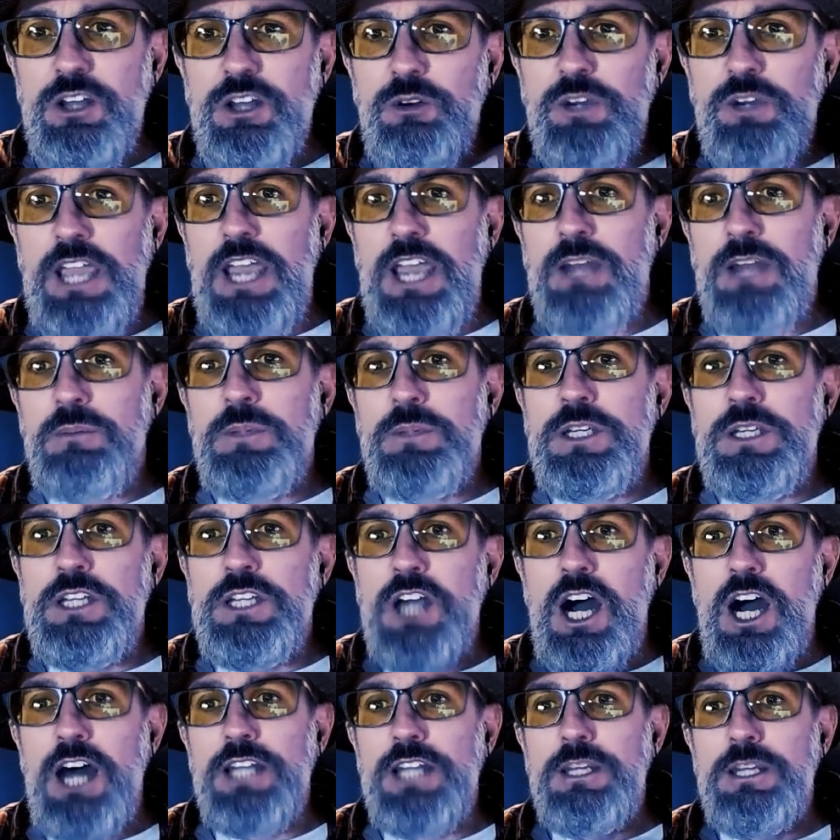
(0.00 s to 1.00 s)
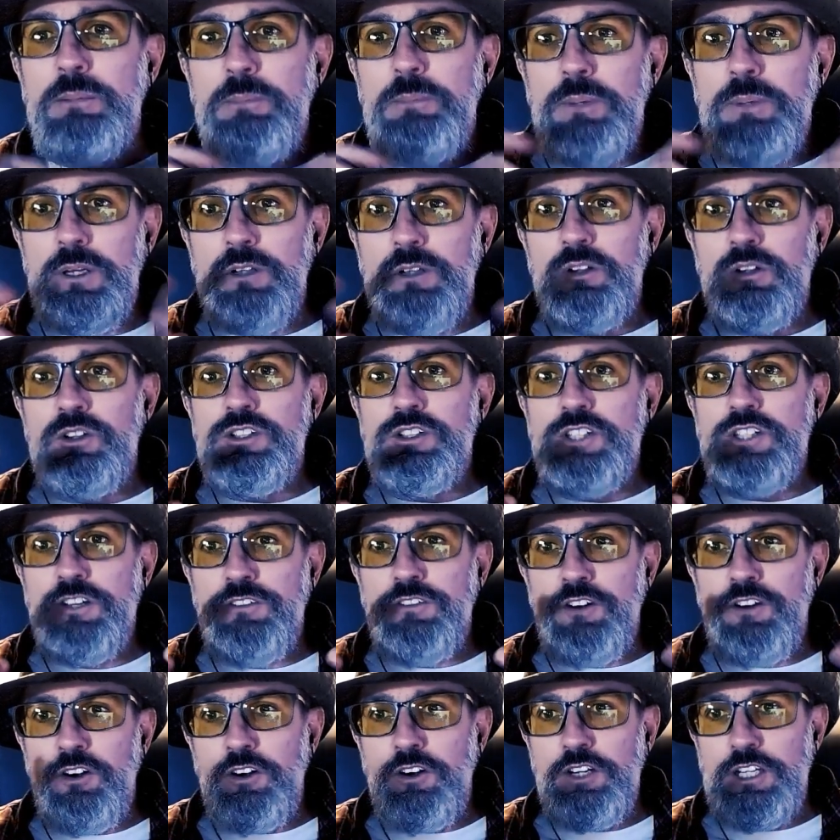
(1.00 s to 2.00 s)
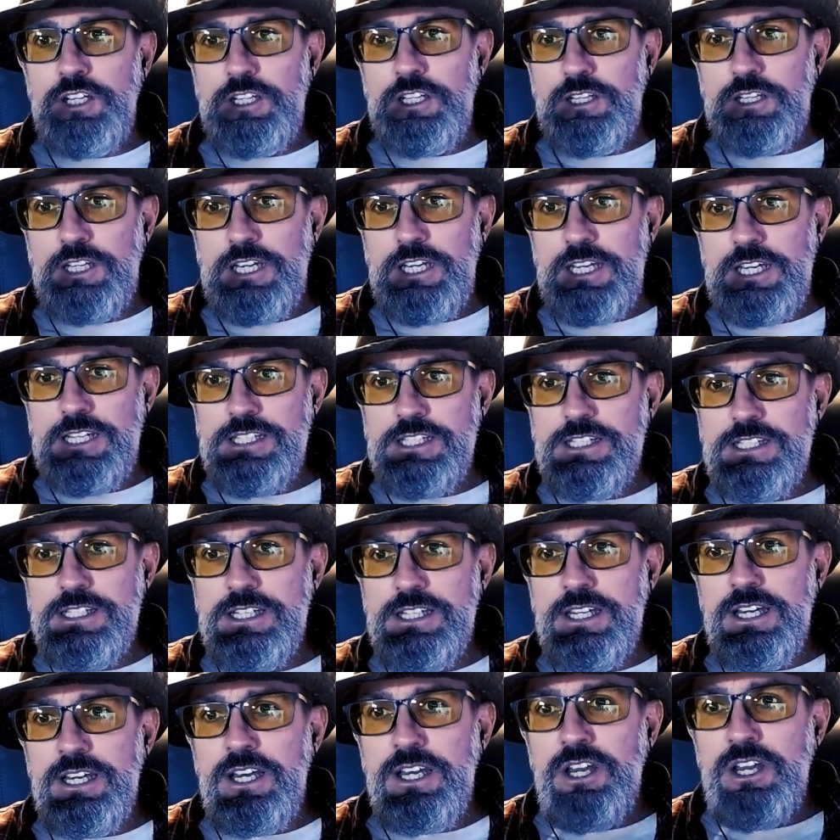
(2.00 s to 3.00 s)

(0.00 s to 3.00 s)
located beyond the Pillars of Hercules,